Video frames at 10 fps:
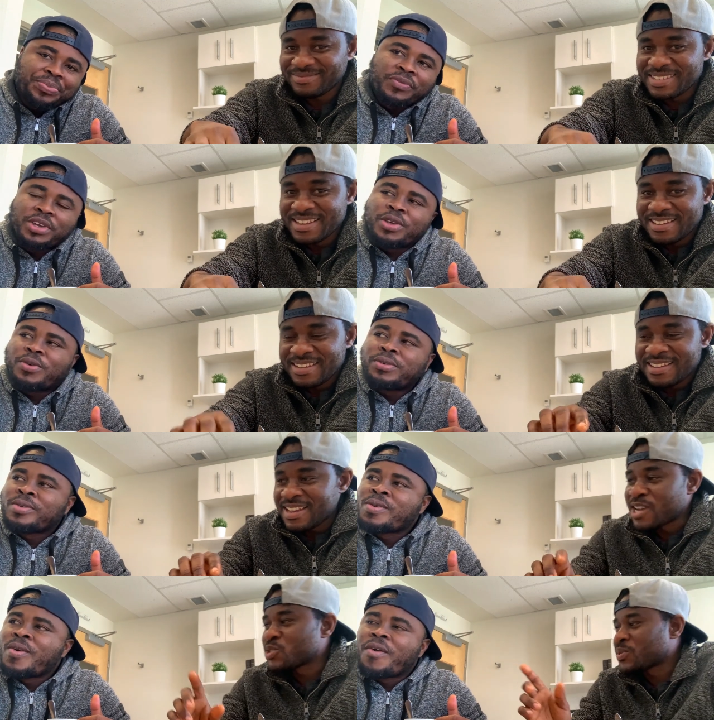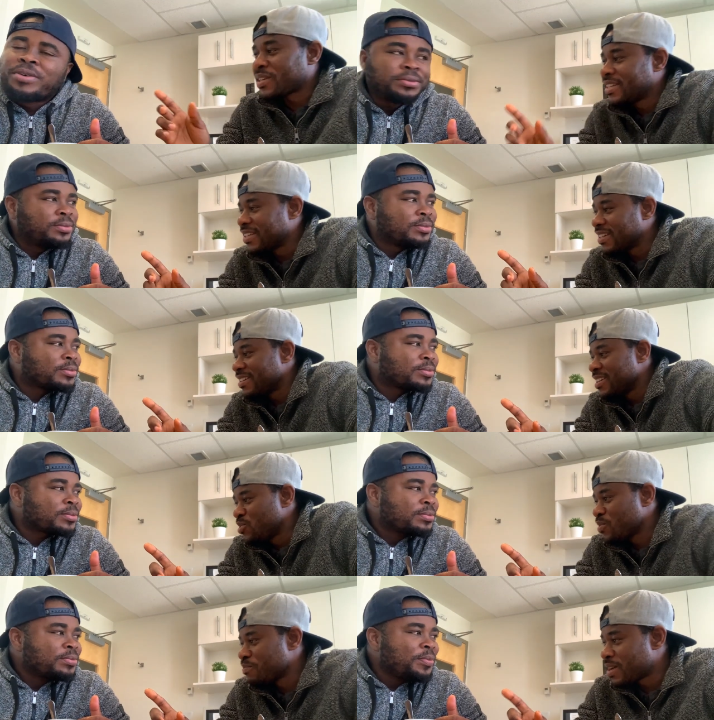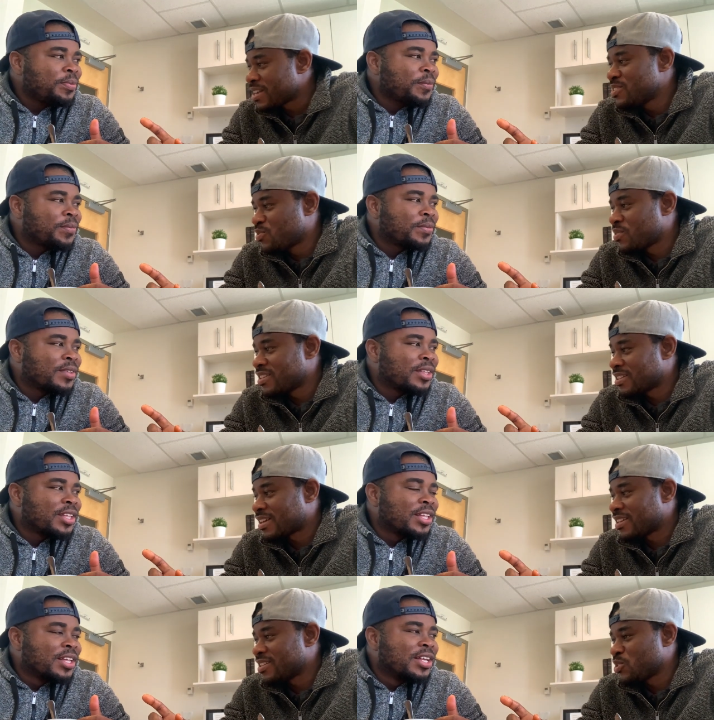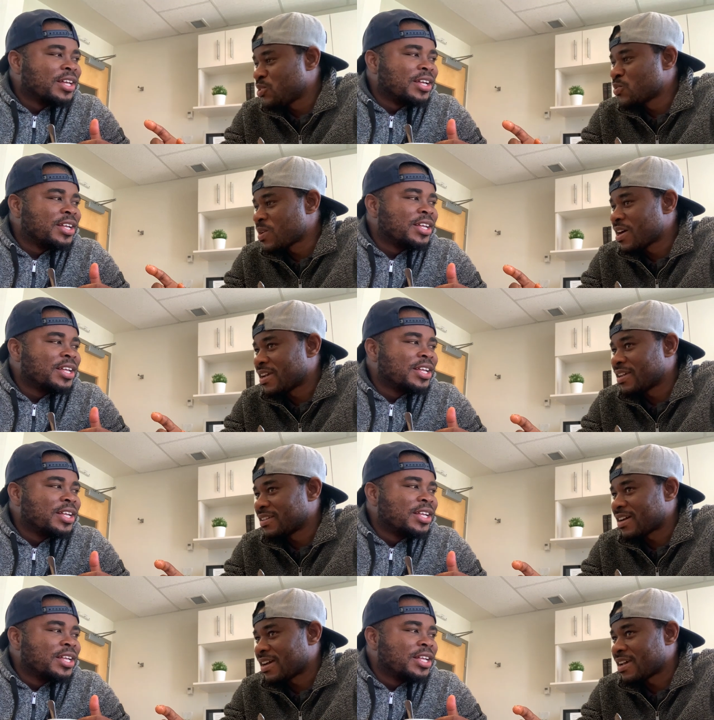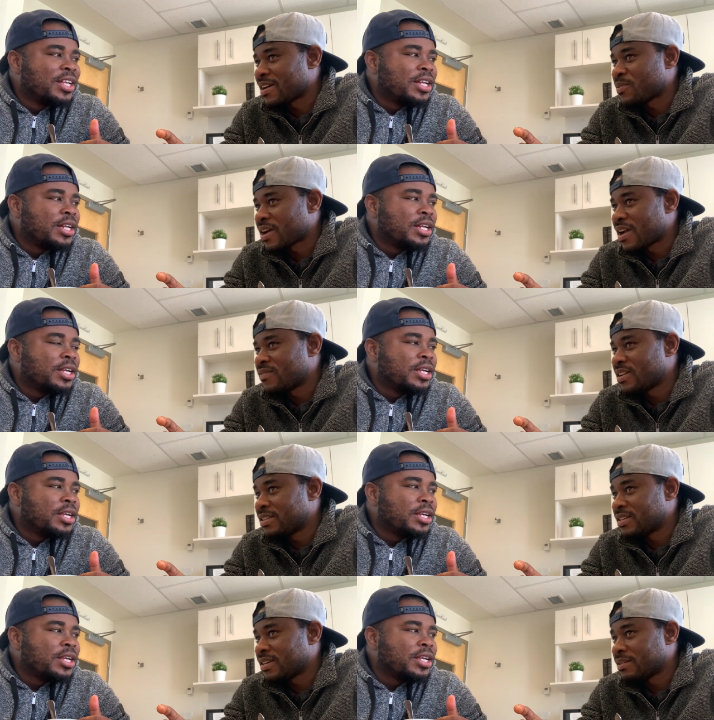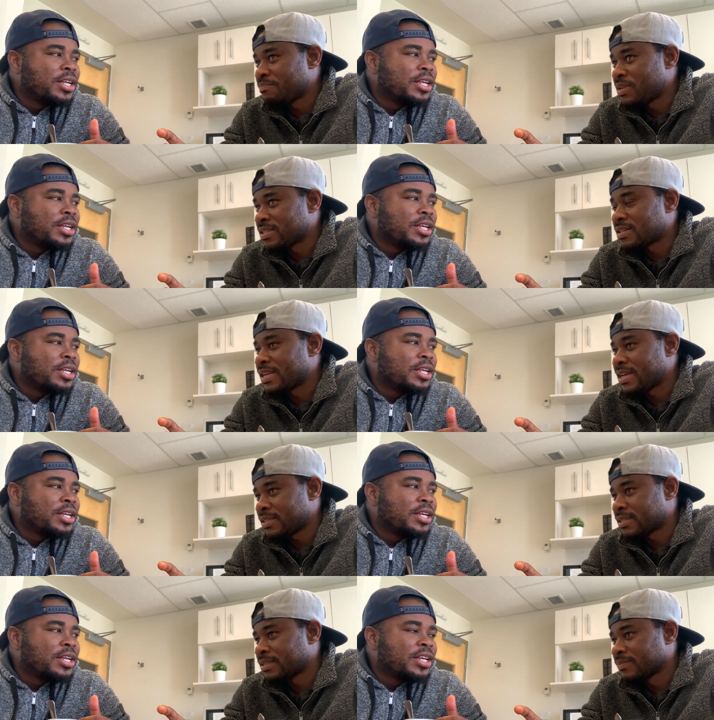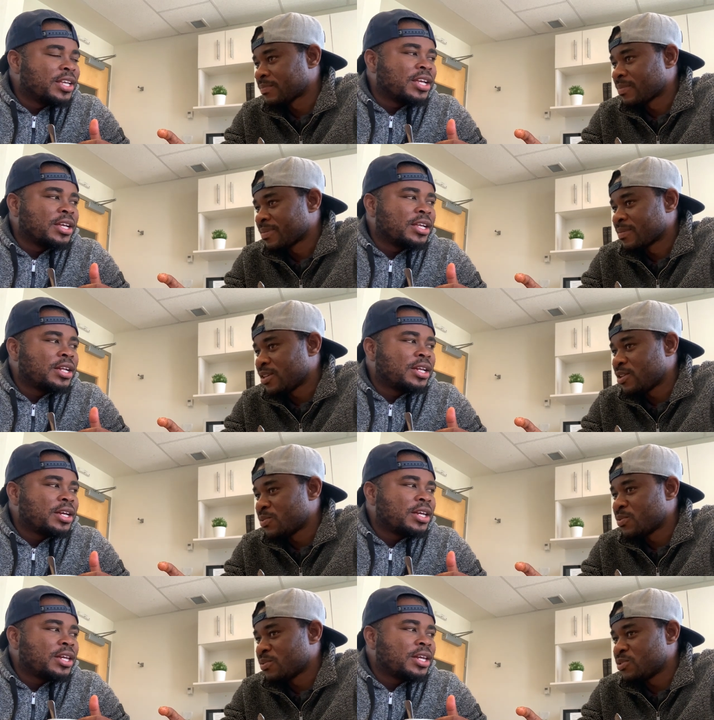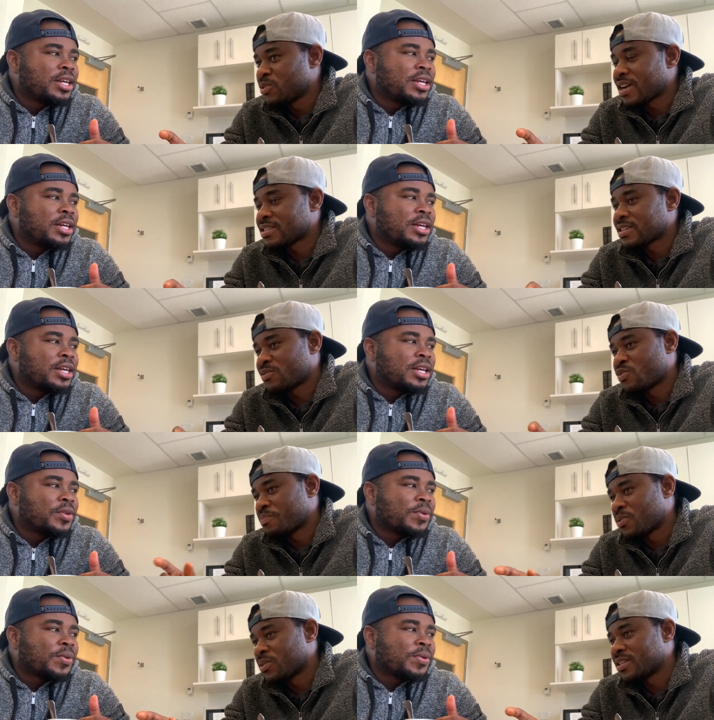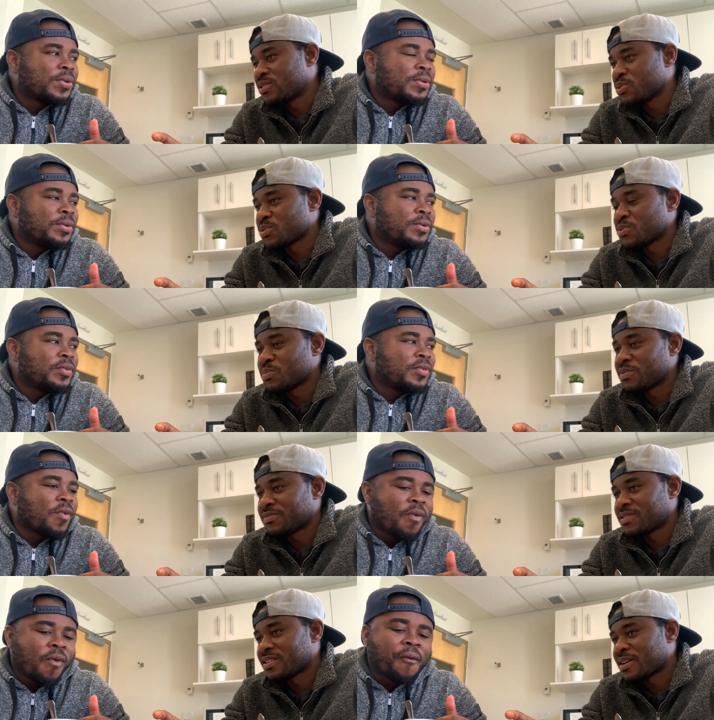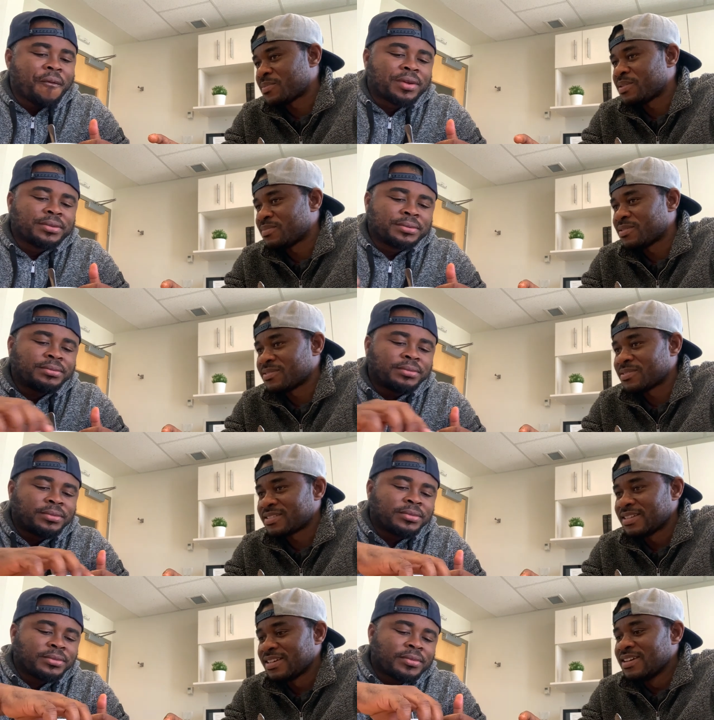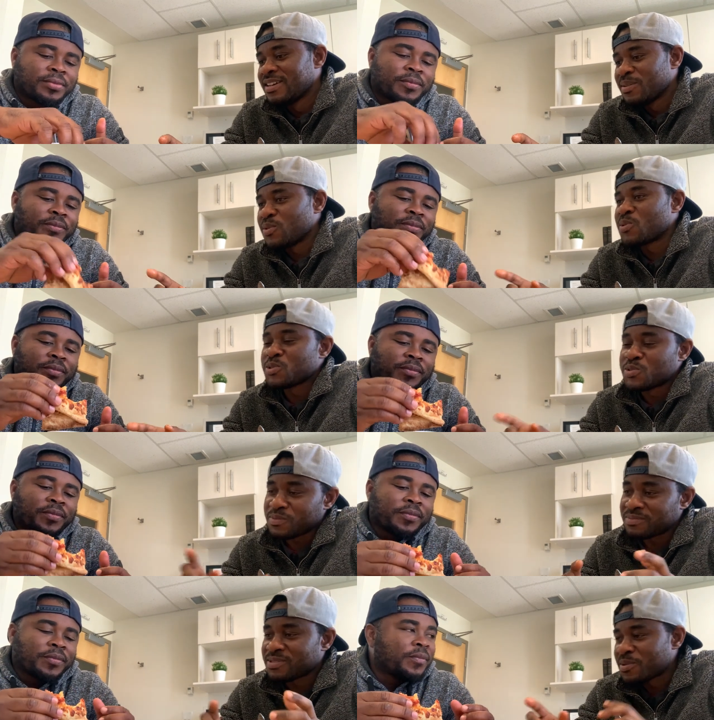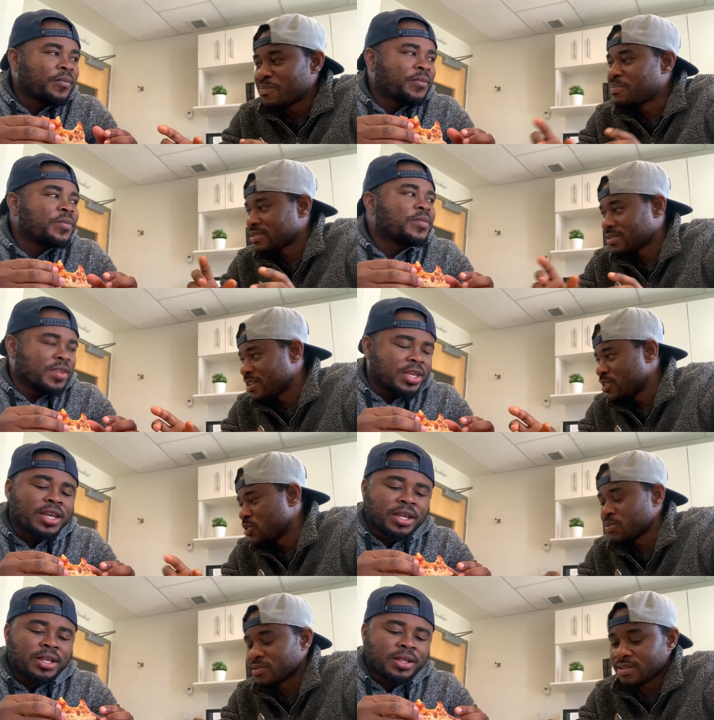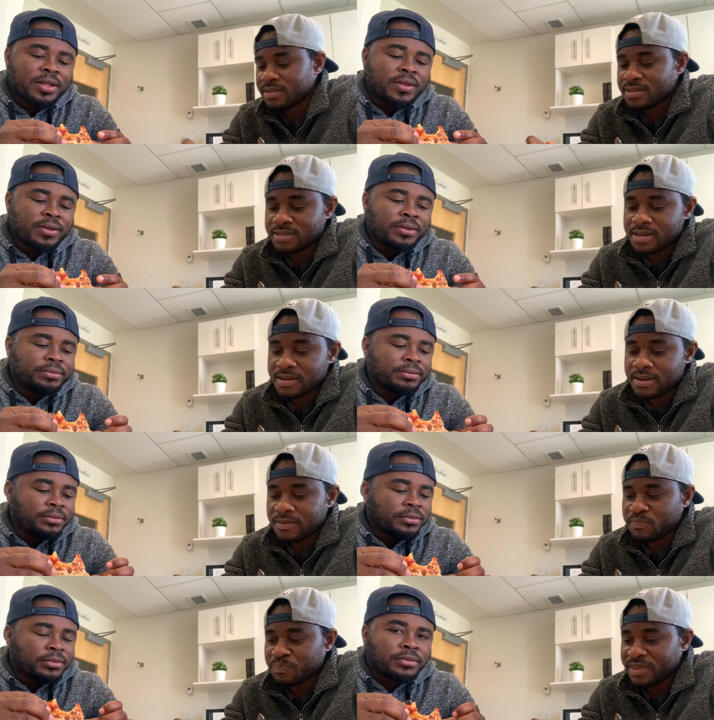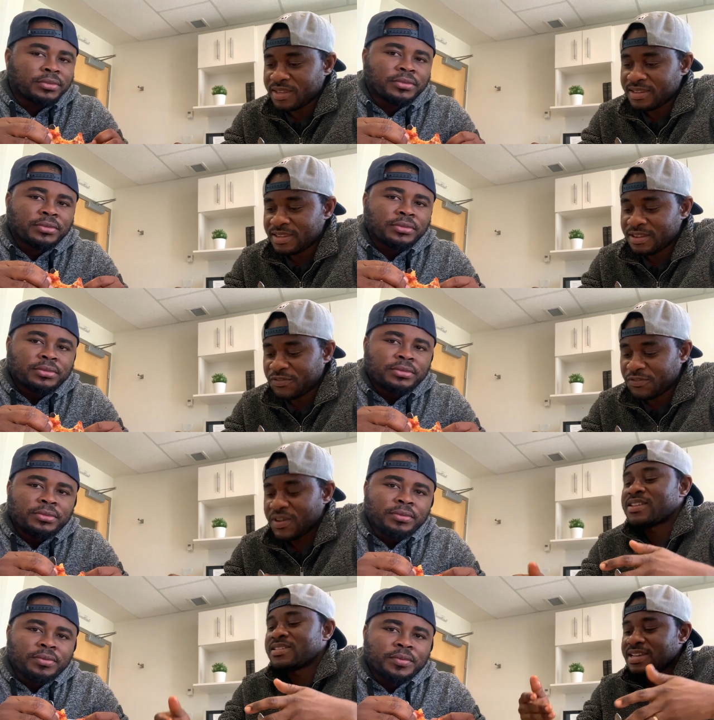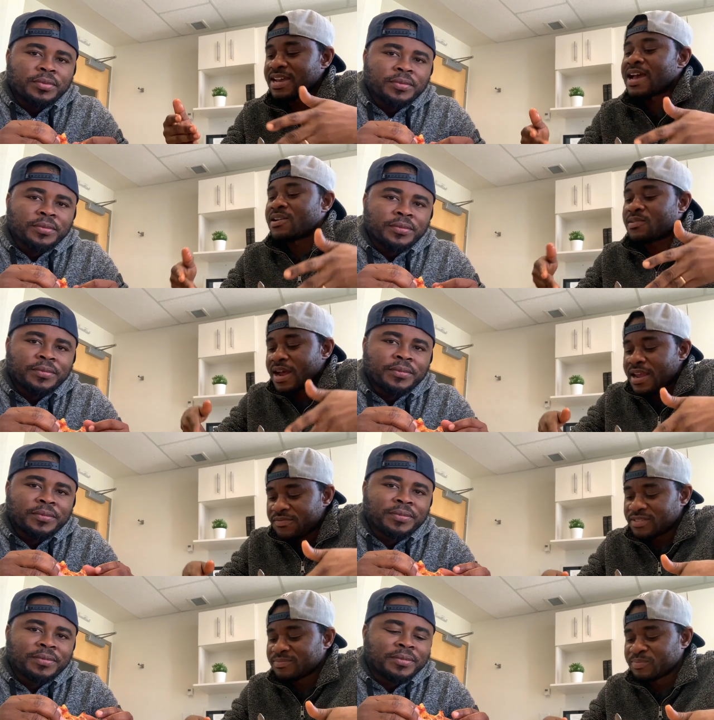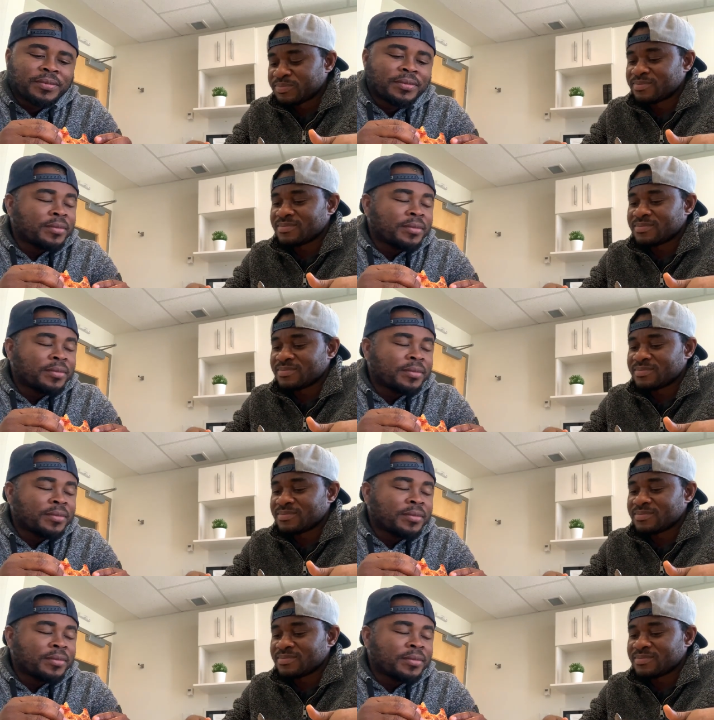Speaker 1: video. Actually, in back in training college, you know, I I arrived a, a, bit late. Yeah. You know, you guys had reported to school before coming mm -hmm. because because of some personal yeah. issues and things like that the first day I arrived, mm -hmm.